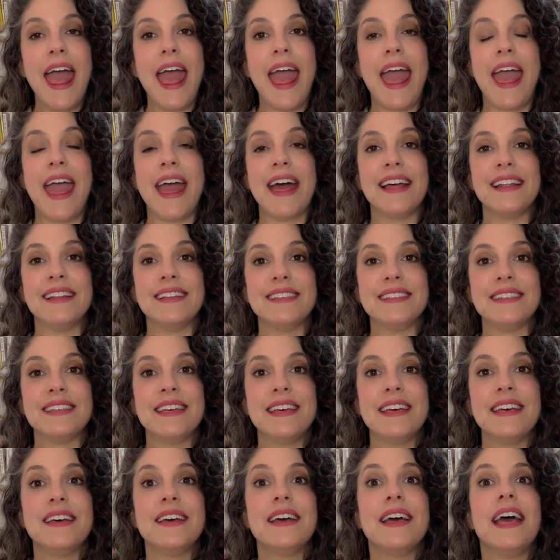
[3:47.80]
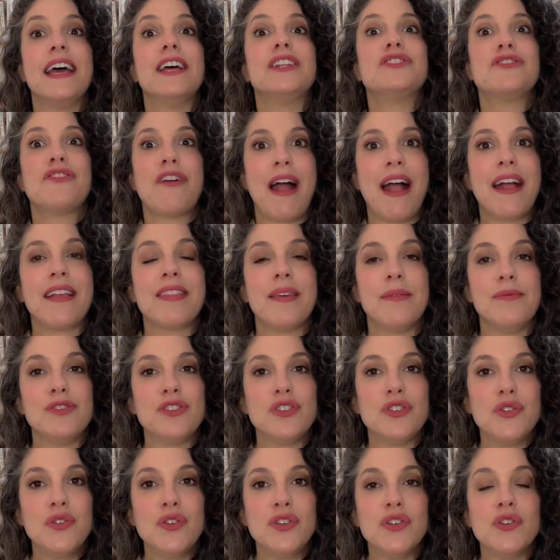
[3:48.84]
and attract them
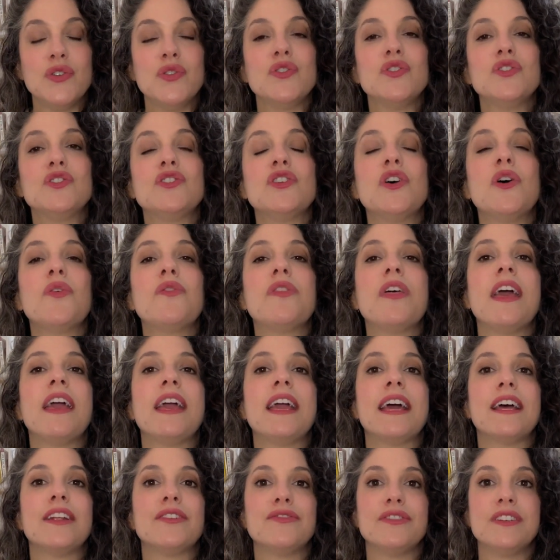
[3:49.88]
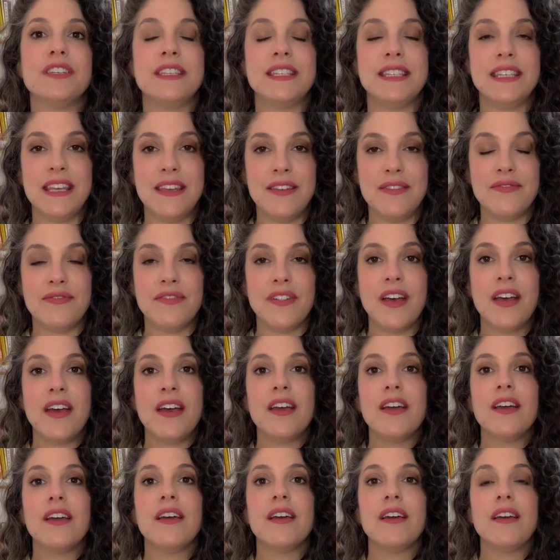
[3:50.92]
to you so they can receive
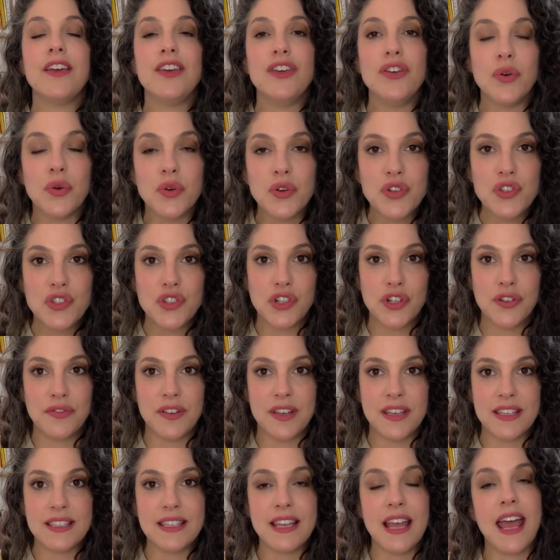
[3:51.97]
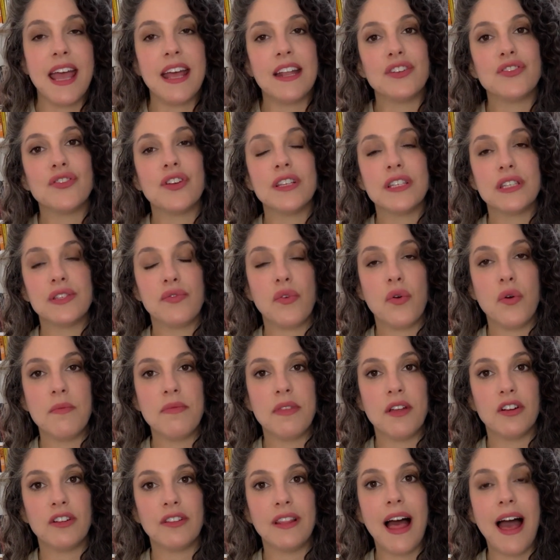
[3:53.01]
your service and transform
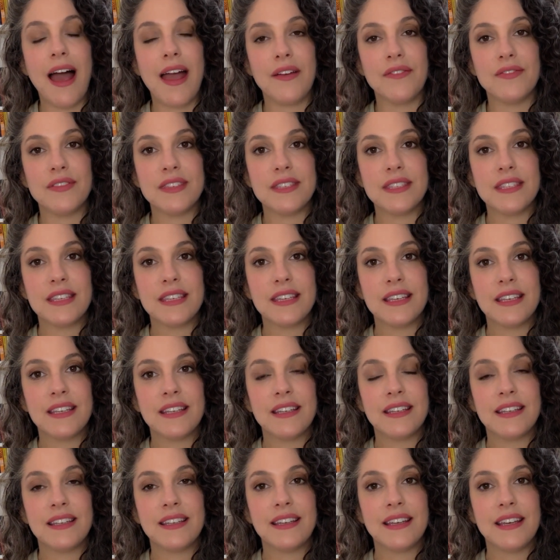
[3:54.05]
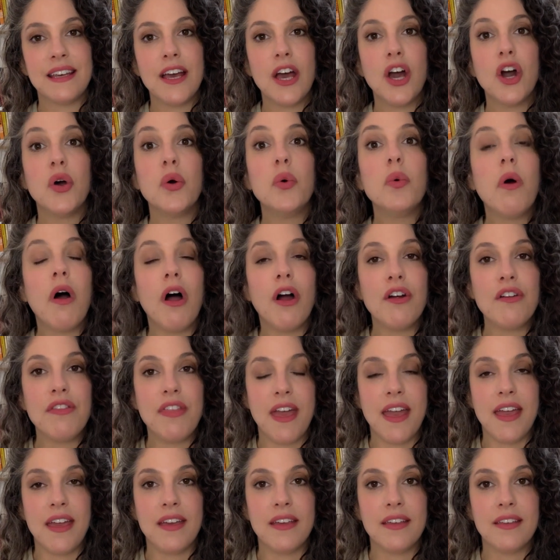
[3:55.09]
their lives. Who are
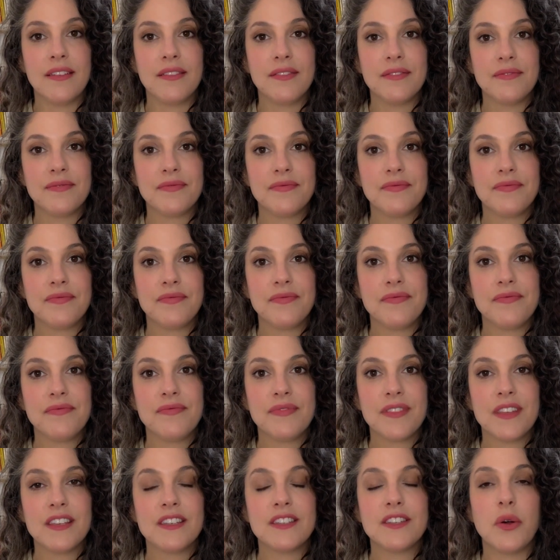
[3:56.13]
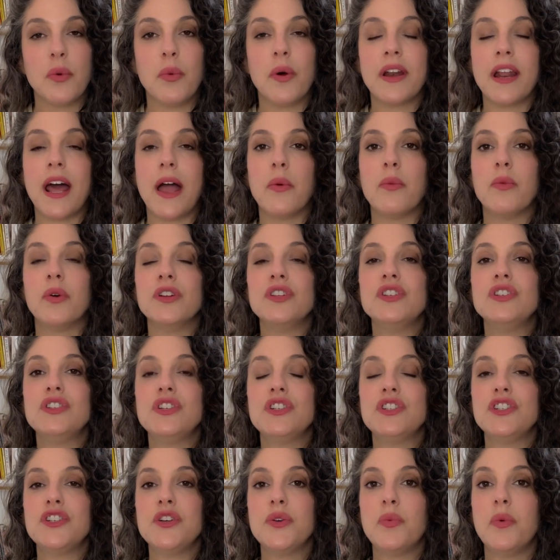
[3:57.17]
they? So what I want you to
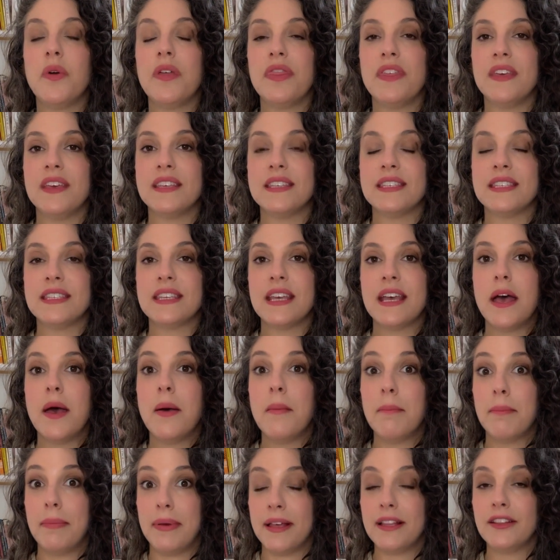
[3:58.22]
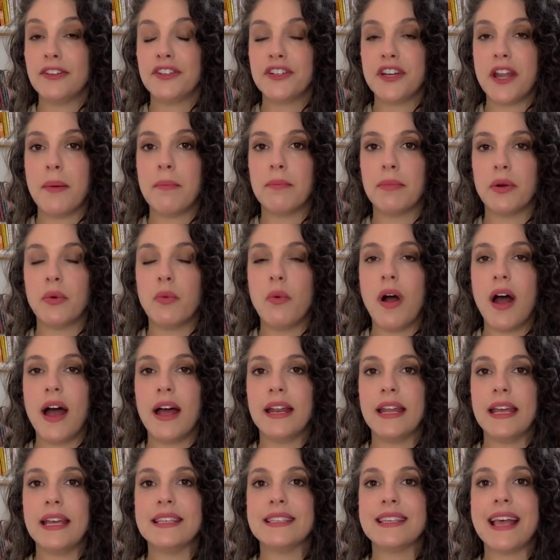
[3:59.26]
do with this pillar number
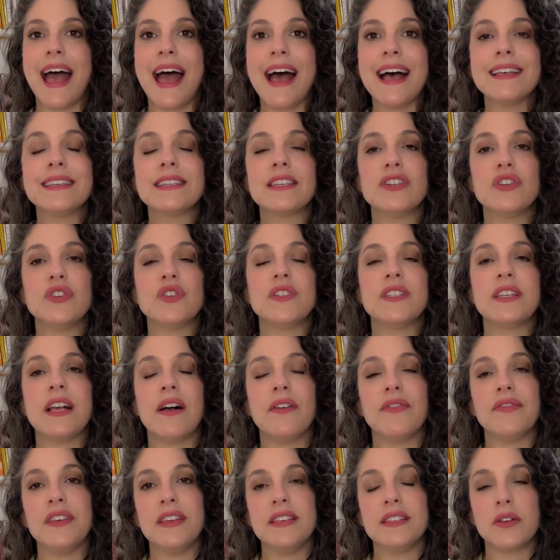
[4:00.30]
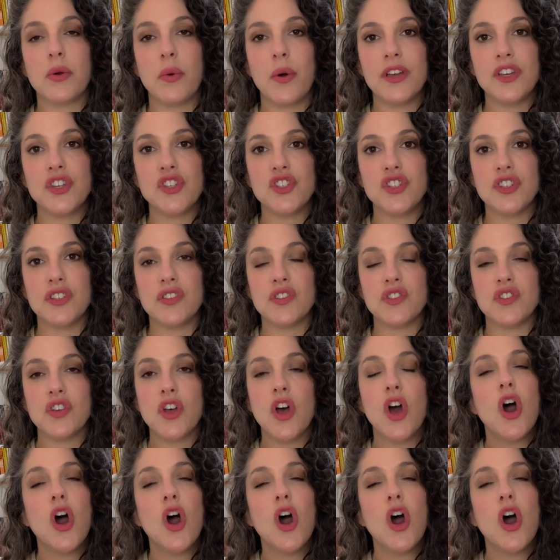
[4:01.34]
1 is ask yourself these questions.